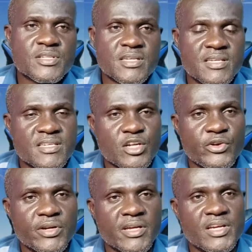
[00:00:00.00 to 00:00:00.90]
his
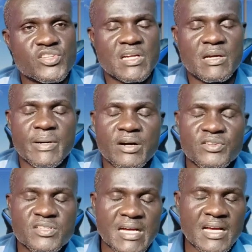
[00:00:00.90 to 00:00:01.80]
congregation about
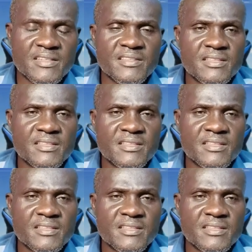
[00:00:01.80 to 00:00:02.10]
tithe.